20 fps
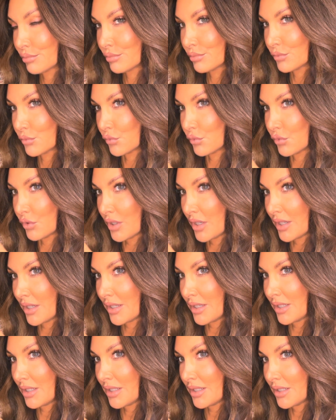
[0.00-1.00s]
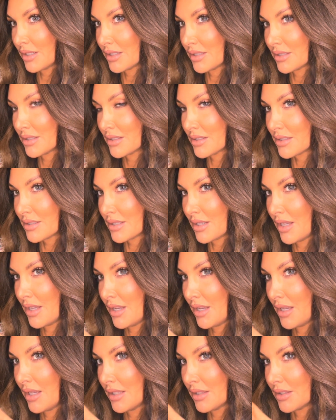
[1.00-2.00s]
right at
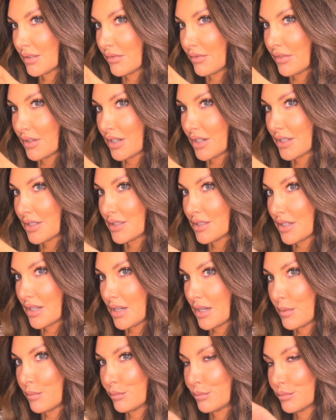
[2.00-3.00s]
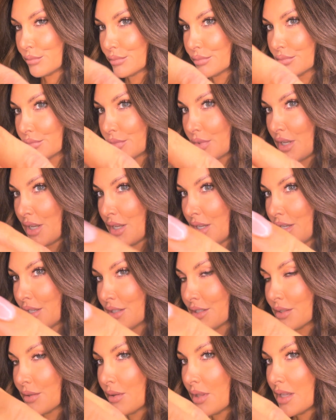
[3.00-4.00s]
the very top?
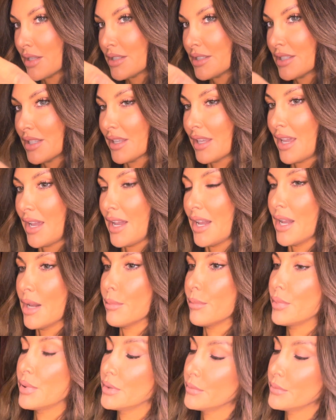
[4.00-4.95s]
So that's the cap,